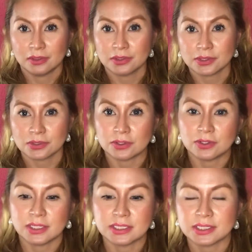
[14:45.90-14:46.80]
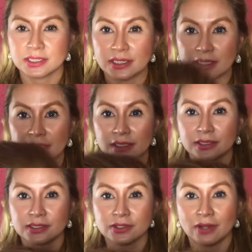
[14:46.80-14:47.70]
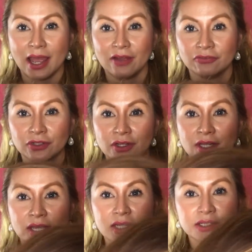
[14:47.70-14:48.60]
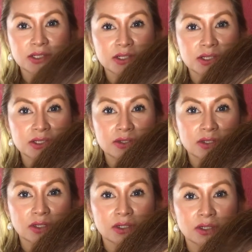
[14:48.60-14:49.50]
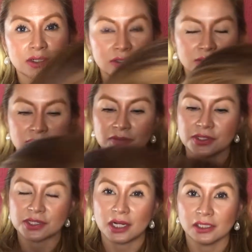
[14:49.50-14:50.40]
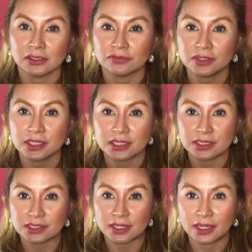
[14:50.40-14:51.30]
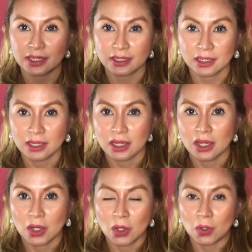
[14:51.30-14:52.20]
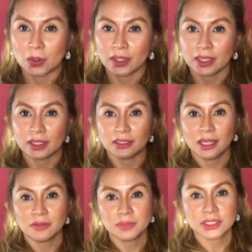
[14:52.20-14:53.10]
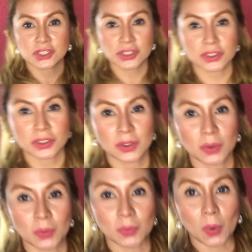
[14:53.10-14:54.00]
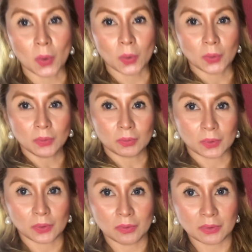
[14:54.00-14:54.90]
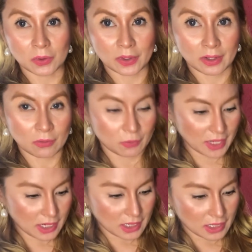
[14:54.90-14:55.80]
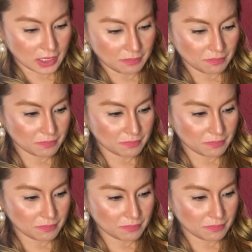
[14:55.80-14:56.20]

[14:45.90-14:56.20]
So you can see it. So after this is the result of teasing. Okay, let me just roll, going up.